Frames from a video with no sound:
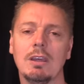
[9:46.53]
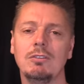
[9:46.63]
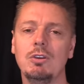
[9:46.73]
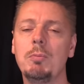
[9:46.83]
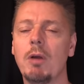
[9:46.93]

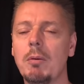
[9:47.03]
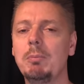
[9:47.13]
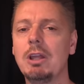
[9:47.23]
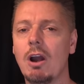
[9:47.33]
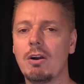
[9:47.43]
So you
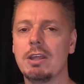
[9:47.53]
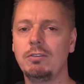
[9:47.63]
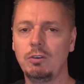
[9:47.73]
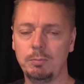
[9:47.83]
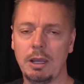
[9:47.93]
probably already
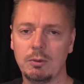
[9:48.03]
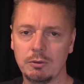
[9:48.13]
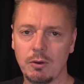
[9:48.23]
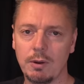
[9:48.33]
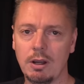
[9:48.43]
suspect
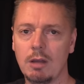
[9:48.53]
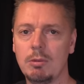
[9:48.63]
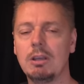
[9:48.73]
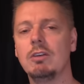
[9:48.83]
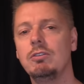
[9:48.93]
what's going on
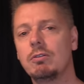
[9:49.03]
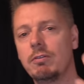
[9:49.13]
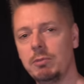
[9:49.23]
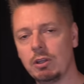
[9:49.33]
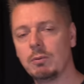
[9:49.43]
because you're
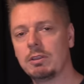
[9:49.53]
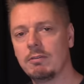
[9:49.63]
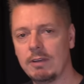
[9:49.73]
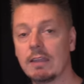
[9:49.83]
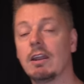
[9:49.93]
familiar with the
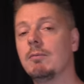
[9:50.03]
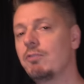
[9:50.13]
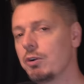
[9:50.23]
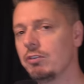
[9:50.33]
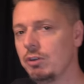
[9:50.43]
fact that I'm
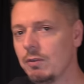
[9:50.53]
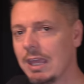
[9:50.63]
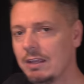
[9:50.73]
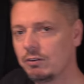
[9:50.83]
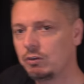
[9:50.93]
forcing you
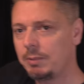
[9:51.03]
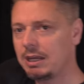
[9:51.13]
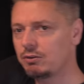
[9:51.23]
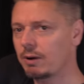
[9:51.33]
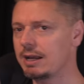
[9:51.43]
the ace of
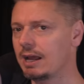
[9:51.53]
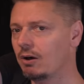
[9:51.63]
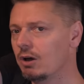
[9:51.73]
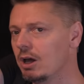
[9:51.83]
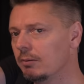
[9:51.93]
spades right
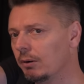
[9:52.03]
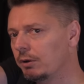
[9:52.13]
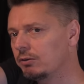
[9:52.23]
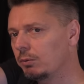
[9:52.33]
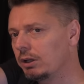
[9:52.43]
now. But
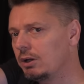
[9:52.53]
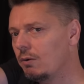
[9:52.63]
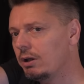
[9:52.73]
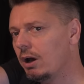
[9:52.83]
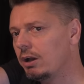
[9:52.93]
what's really
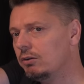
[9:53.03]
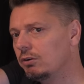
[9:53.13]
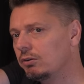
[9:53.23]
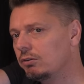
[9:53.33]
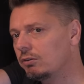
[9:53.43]
going on is
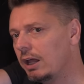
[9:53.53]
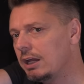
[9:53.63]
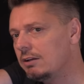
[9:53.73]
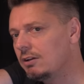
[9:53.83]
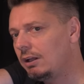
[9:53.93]
there's a
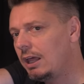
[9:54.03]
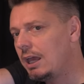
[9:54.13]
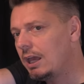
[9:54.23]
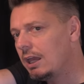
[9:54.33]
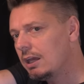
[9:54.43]
slight
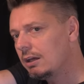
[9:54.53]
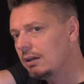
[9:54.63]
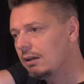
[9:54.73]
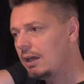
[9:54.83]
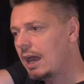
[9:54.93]
delay
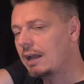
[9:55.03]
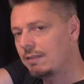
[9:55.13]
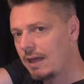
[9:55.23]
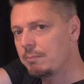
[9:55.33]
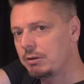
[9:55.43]

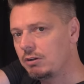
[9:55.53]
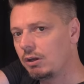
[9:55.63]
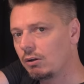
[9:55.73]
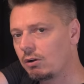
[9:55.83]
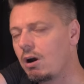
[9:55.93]
at that
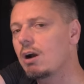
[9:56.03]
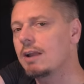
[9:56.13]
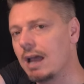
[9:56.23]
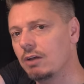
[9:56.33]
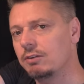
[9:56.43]
particular card.
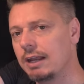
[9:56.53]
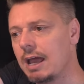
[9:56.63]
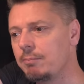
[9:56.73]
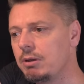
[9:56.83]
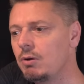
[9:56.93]
How's that
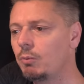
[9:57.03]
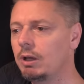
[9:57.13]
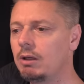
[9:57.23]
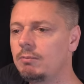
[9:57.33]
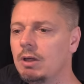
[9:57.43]
happen?
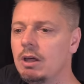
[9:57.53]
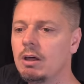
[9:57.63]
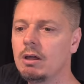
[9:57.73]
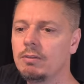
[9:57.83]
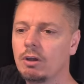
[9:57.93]
Well,
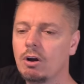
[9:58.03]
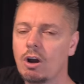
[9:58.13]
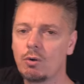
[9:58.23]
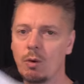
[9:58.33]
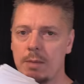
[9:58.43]
the
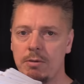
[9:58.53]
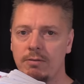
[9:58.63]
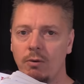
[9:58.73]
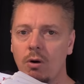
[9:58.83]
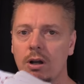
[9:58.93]
card right
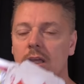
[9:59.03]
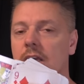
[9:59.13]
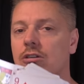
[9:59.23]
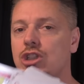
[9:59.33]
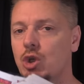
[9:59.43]
before it
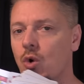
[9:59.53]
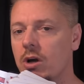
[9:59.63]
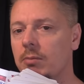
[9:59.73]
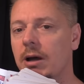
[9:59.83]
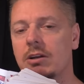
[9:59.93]
is
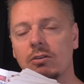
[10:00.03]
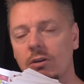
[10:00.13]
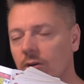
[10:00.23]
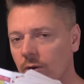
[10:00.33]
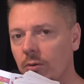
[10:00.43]
shortened by just
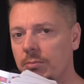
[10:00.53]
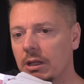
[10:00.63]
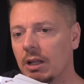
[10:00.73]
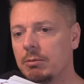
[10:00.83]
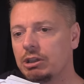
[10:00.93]
a little
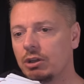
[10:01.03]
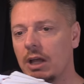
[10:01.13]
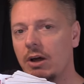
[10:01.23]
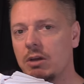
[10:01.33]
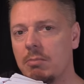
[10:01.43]
bit. Let me show you
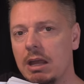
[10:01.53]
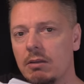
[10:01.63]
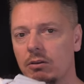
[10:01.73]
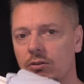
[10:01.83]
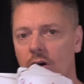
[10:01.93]
how you
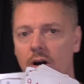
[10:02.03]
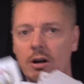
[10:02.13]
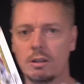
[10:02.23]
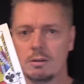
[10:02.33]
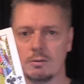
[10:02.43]
make this
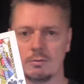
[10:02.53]
card.